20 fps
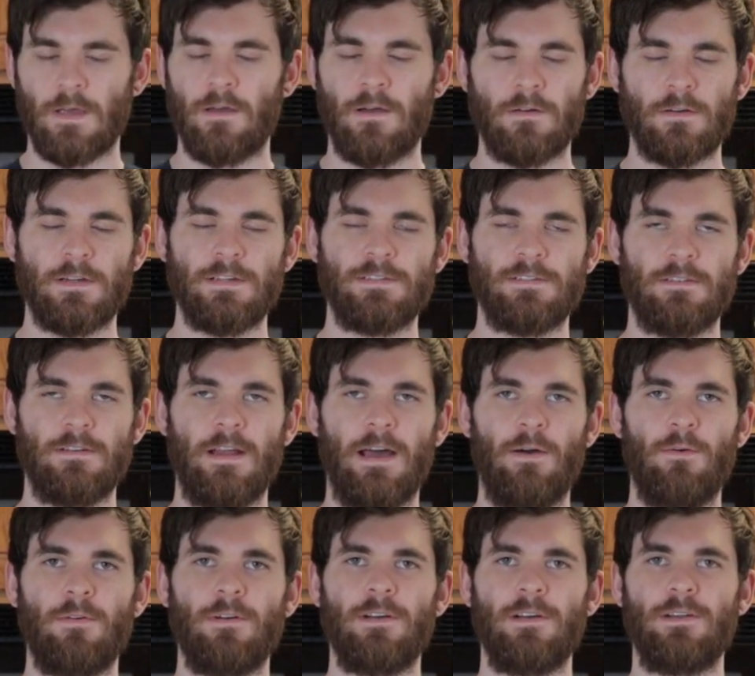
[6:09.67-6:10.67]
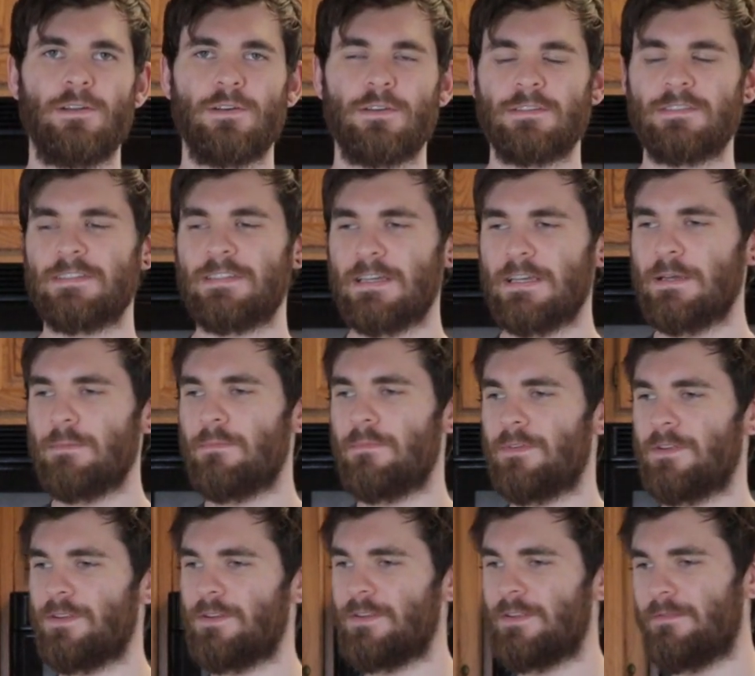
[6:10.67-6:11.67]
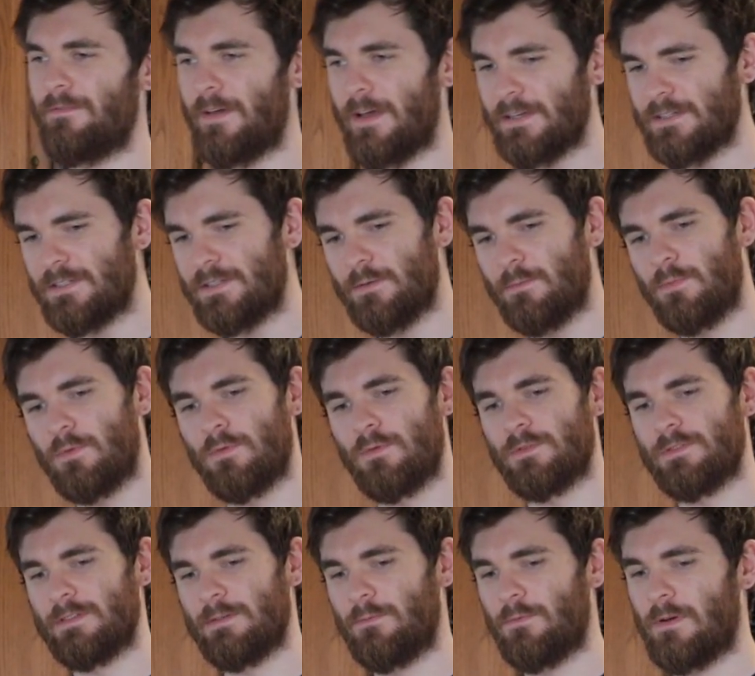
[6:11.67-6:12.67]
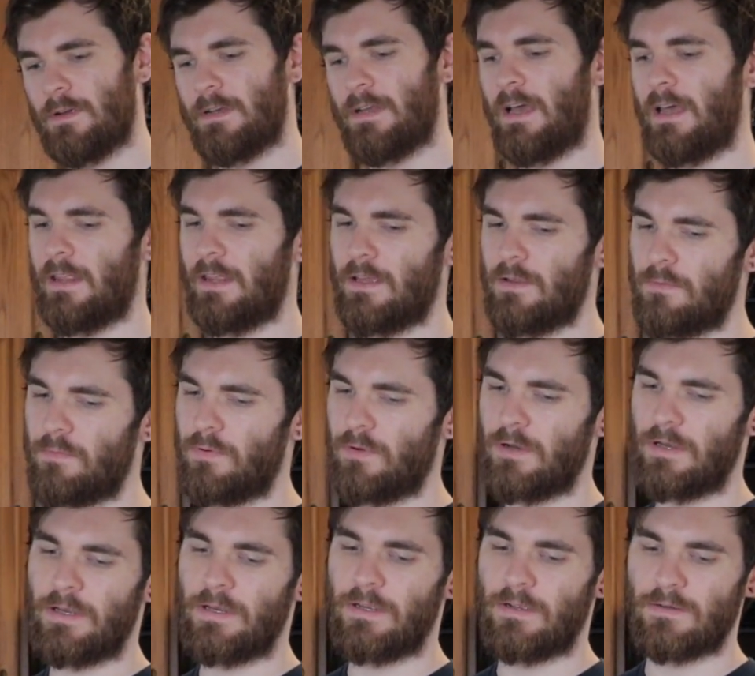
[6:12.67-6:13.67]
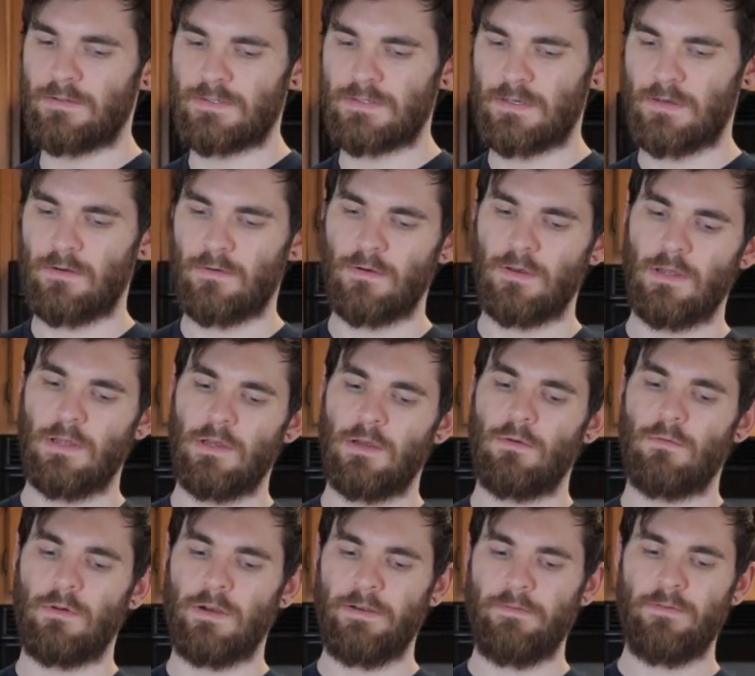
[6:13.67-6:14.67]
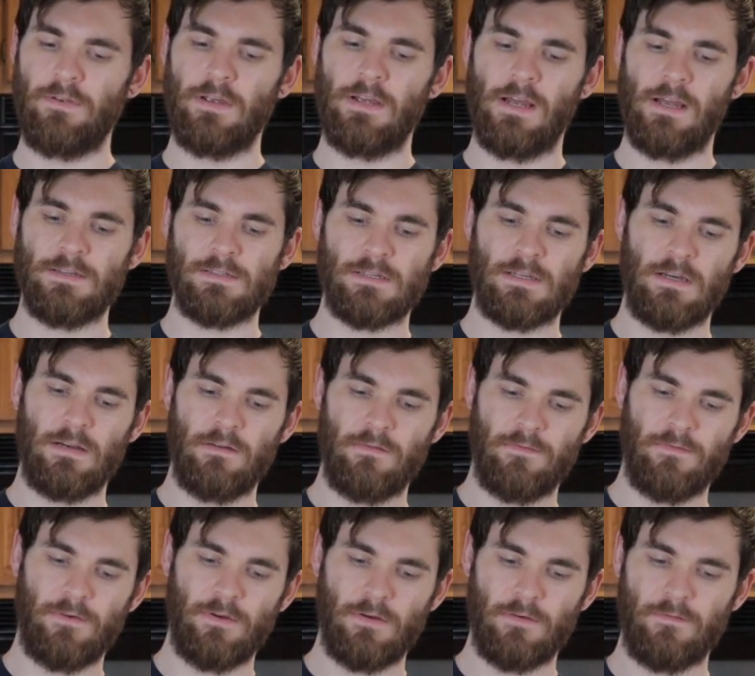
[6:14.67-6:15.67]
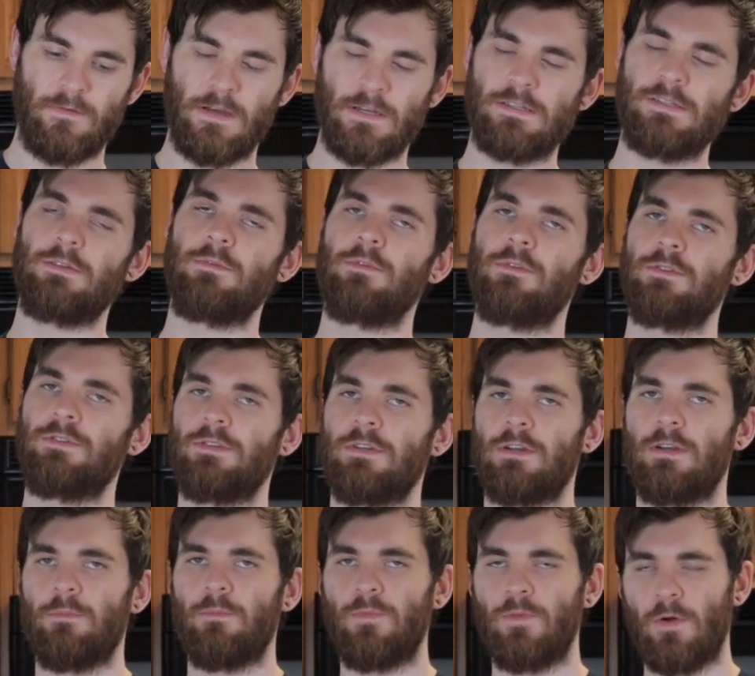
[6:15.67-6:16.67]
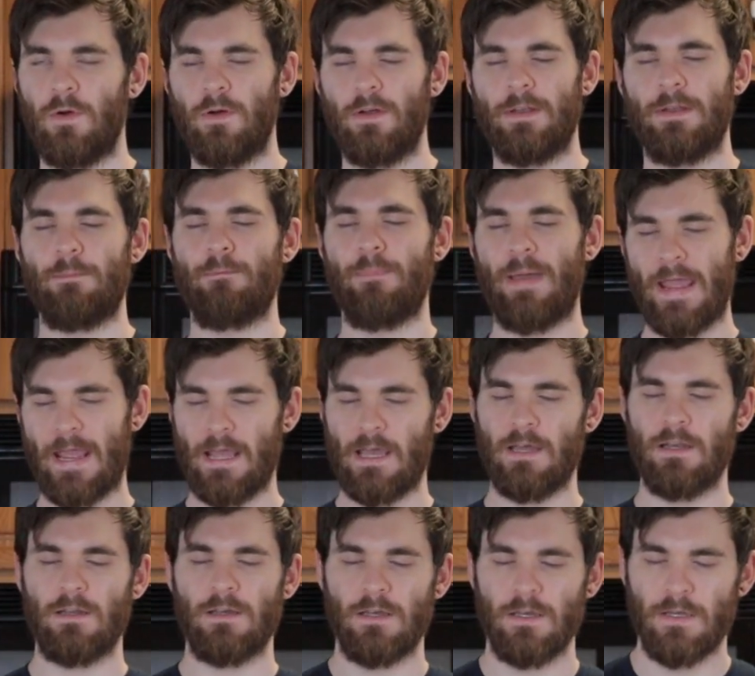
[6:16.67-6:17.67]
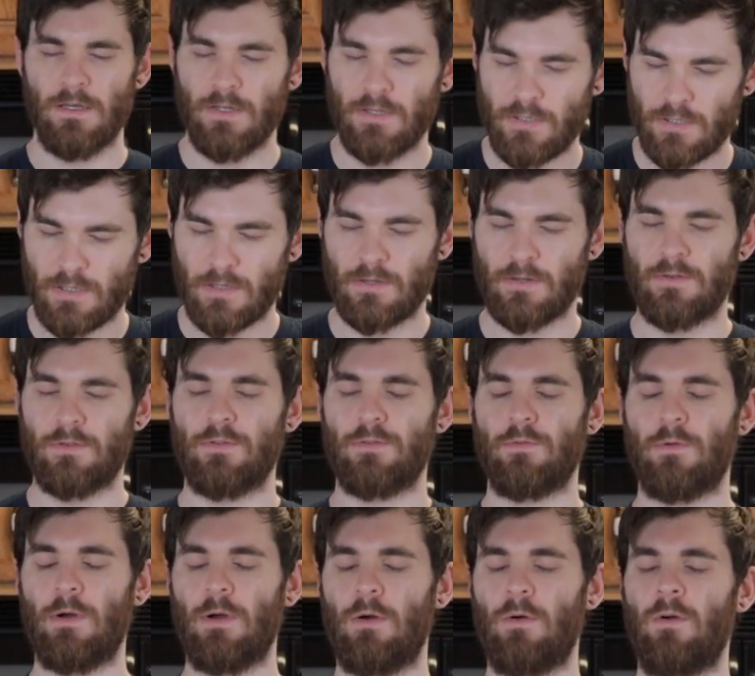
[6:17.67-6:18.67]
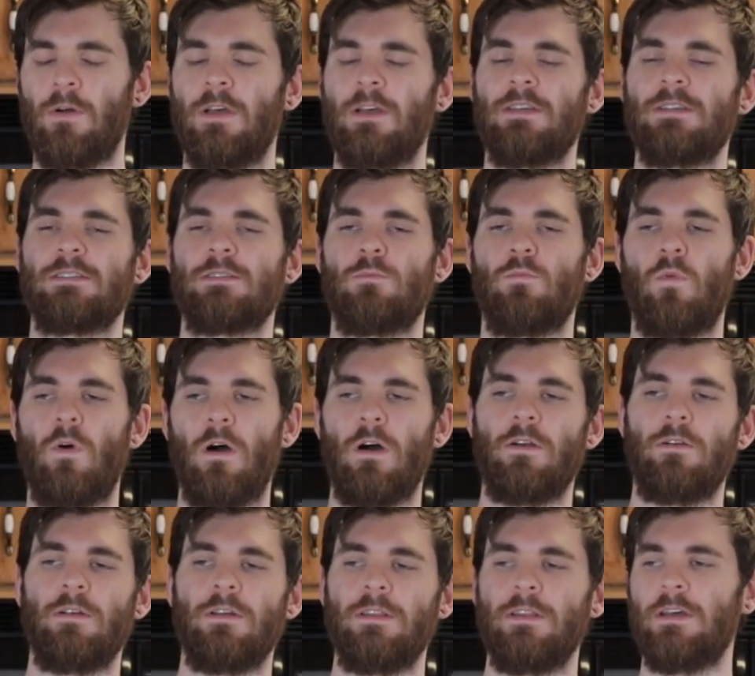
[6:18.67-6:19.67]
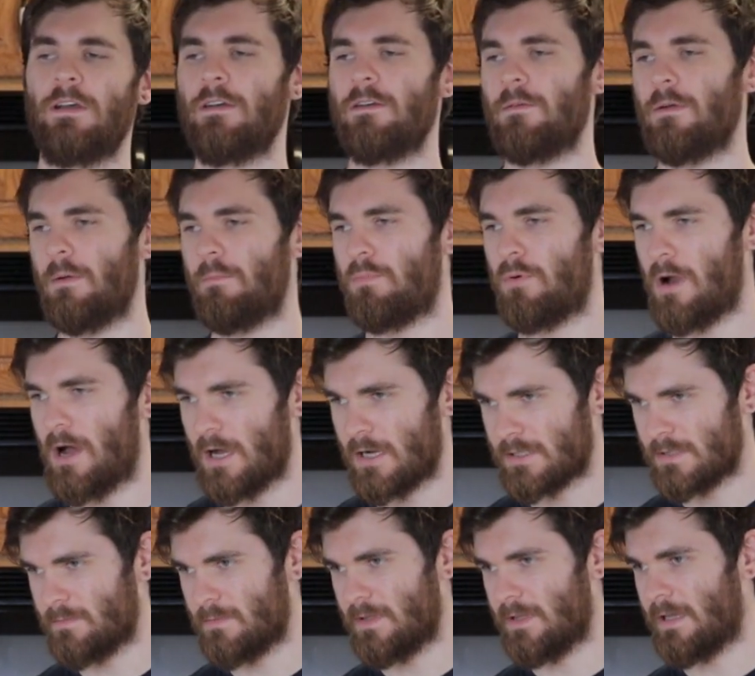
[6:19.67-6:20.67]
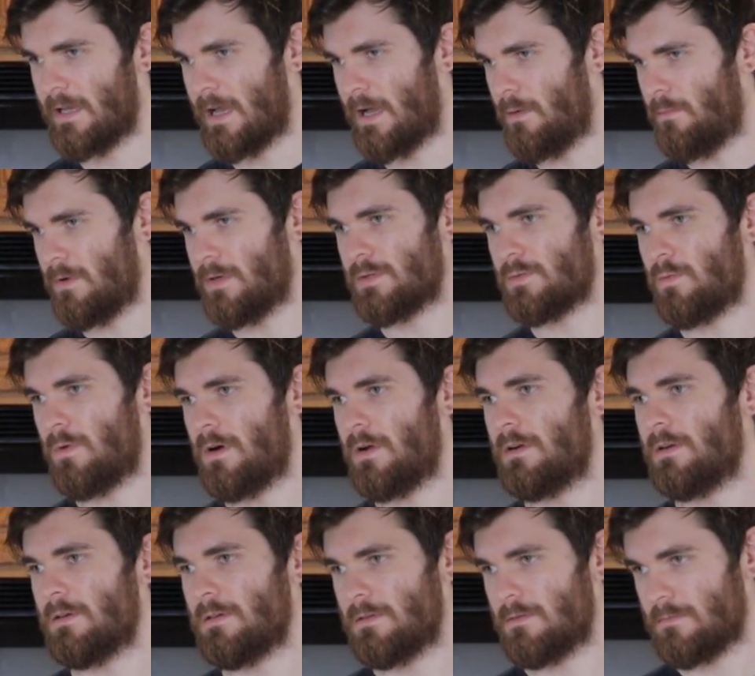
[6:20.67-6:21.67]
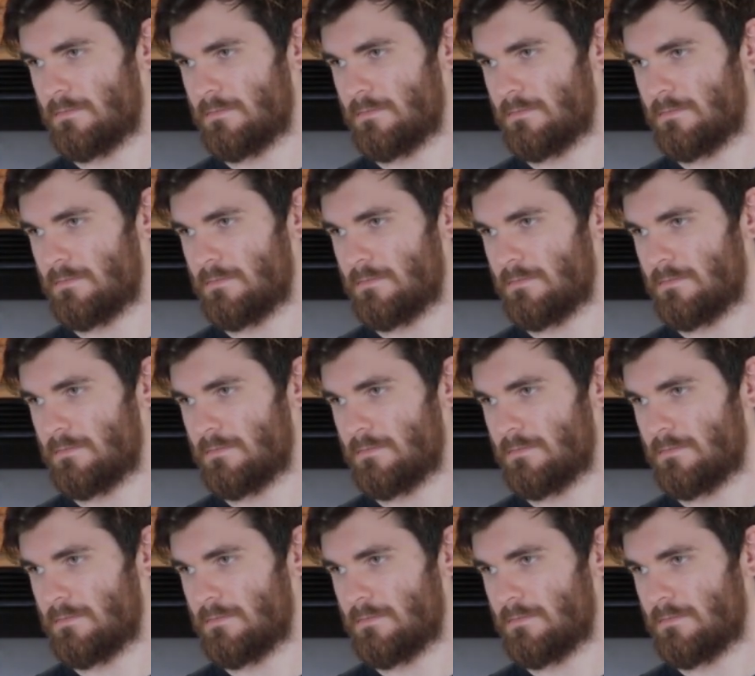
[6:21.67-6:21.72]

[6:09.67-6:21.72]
Okay, so now we're gonna steam the vegetables and whatnot that you put in here. So whatever you guys cut up for your vegetables, you're gonna throw it in a pan. You're gonna throw some water in there. Approximately how much water?